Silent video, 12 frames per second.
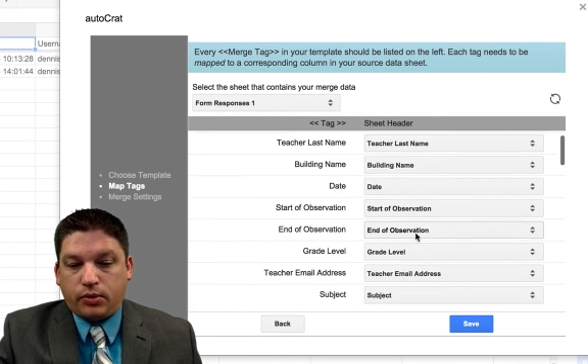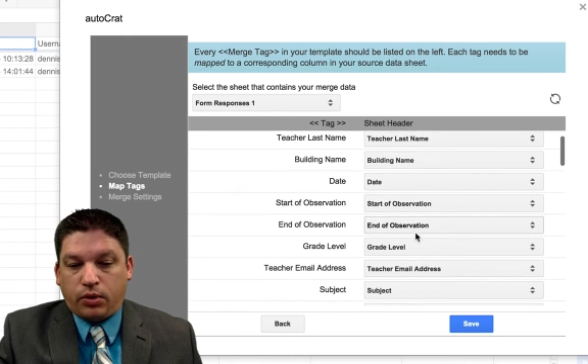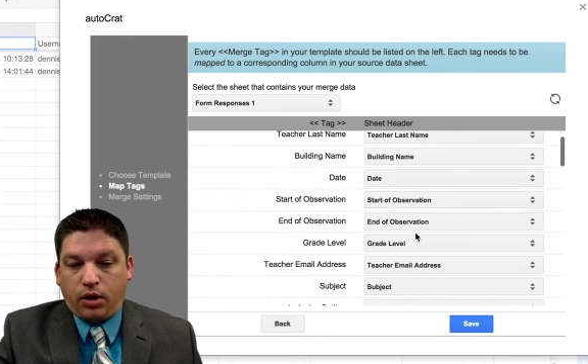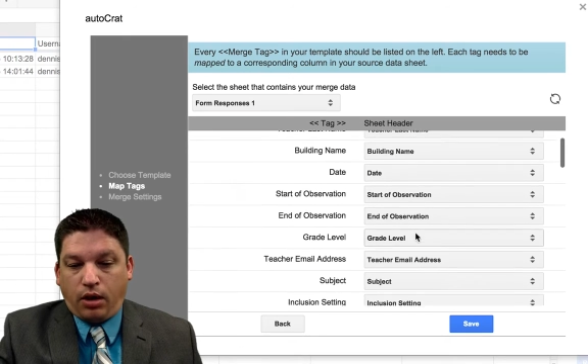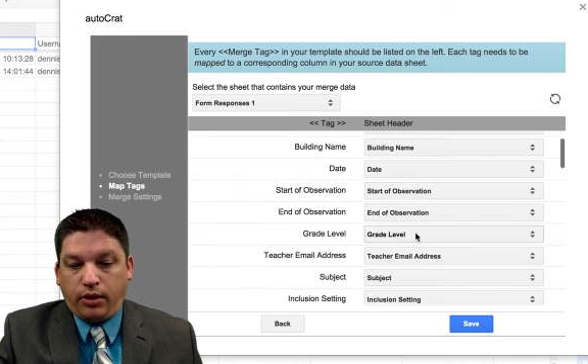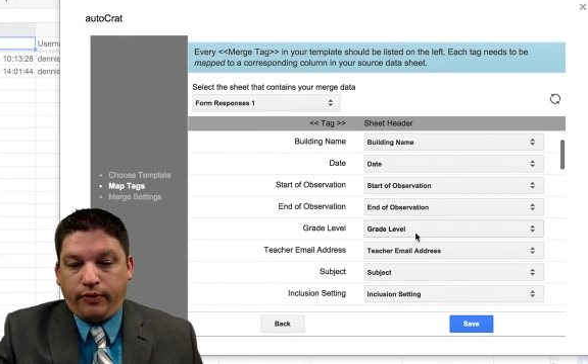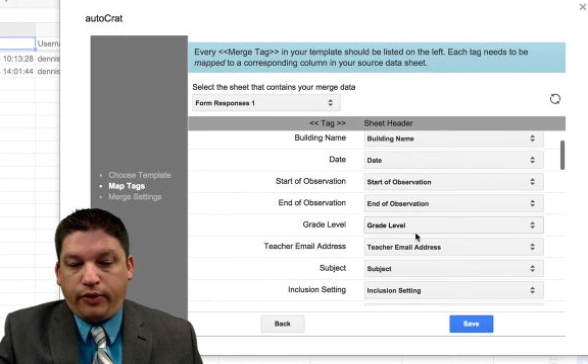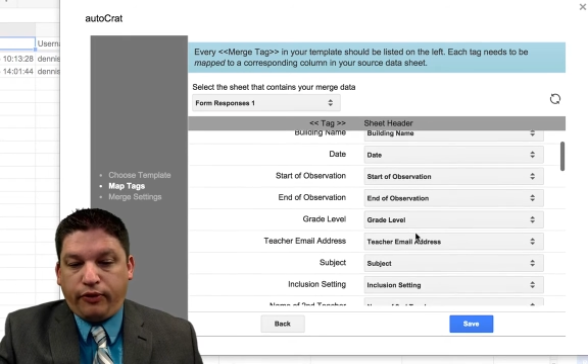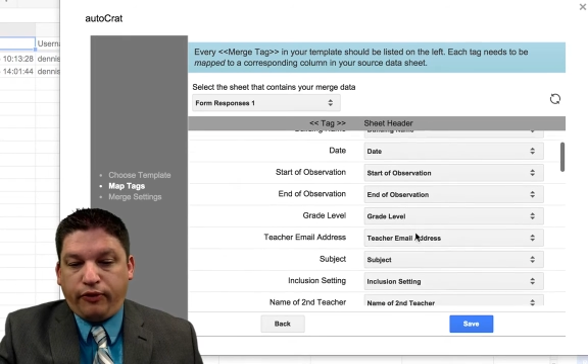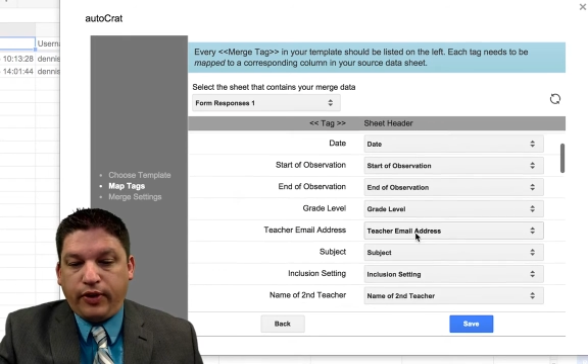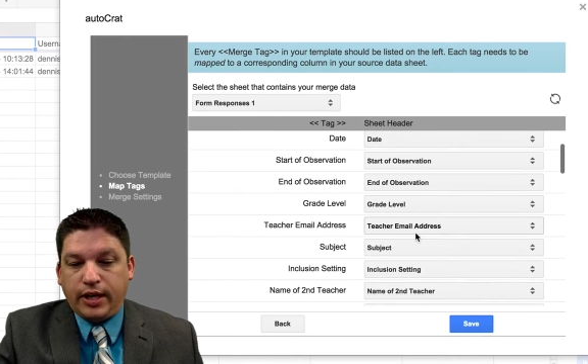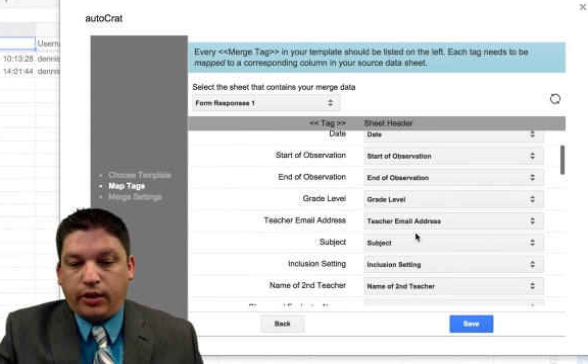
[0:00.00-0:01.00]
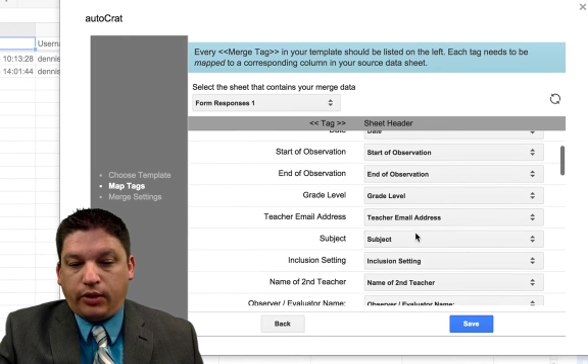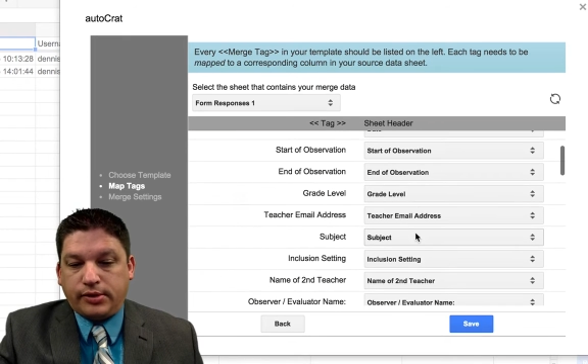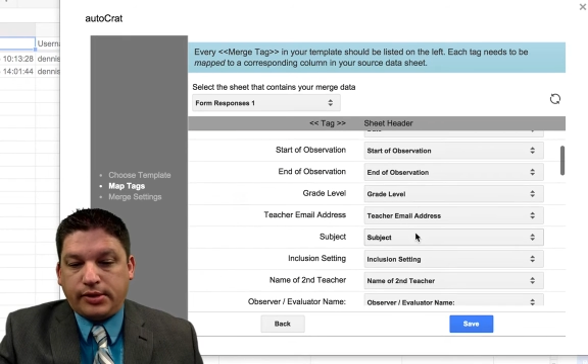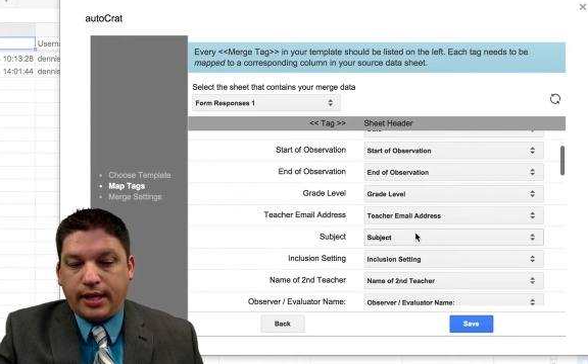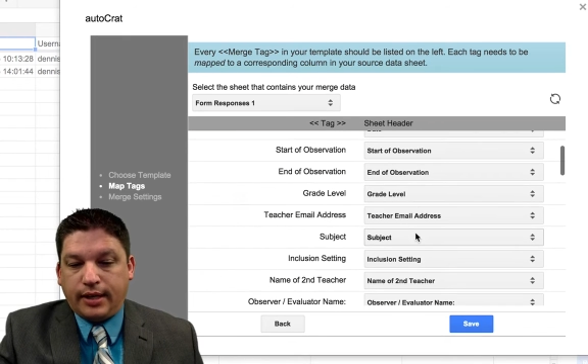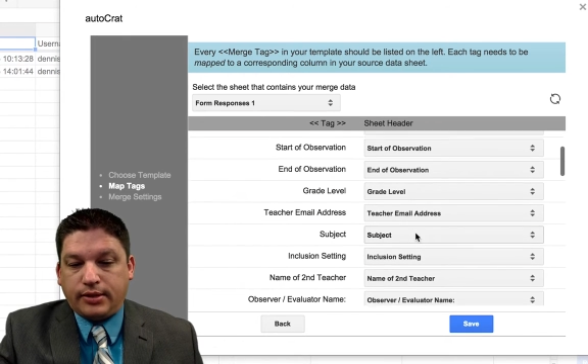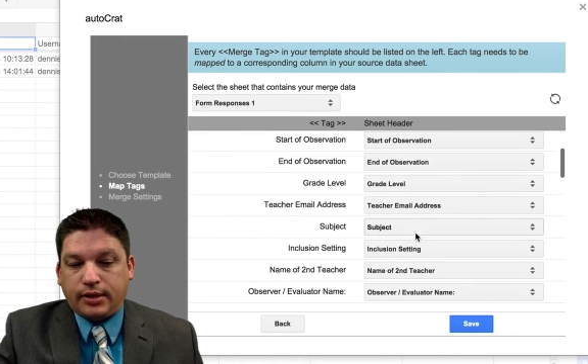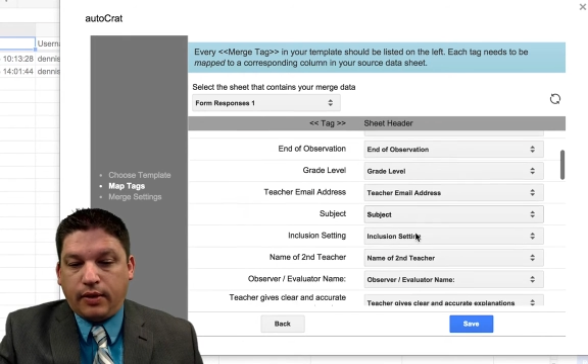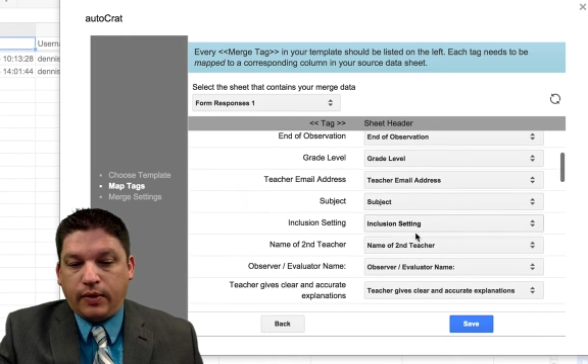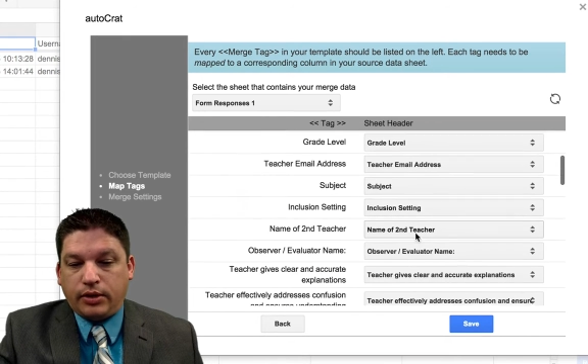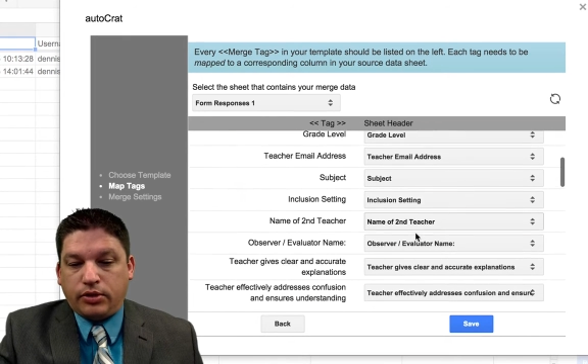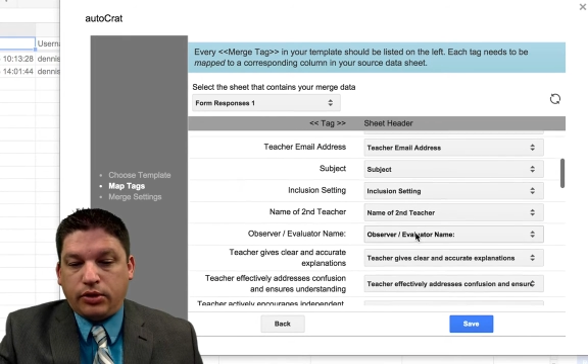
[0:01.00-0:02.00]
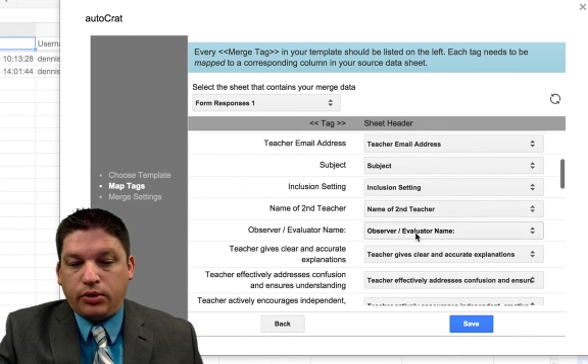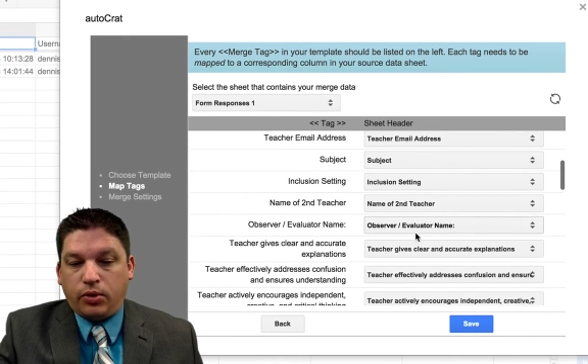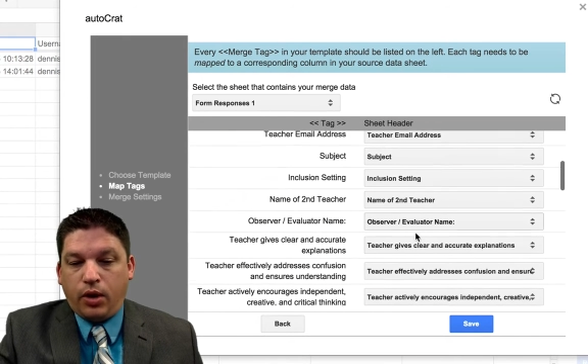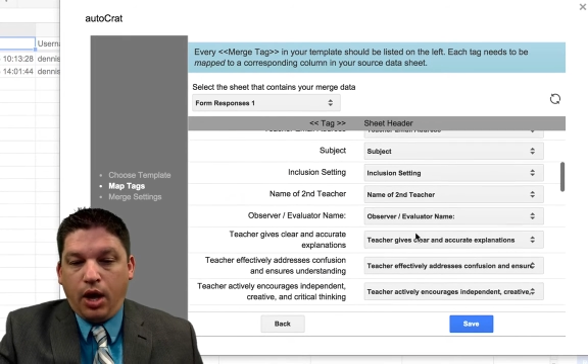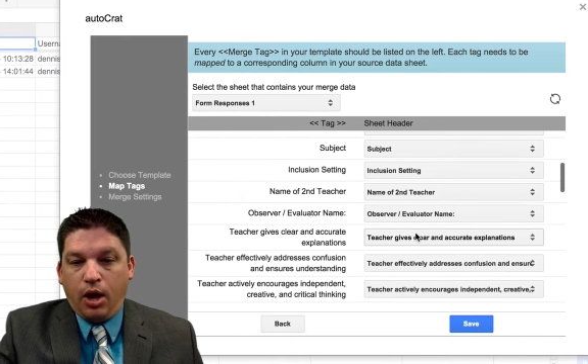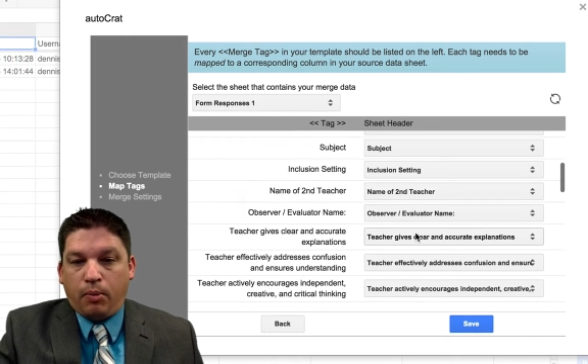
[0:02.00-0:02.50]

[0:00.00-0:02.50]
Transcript: or all of the fields, that it's going to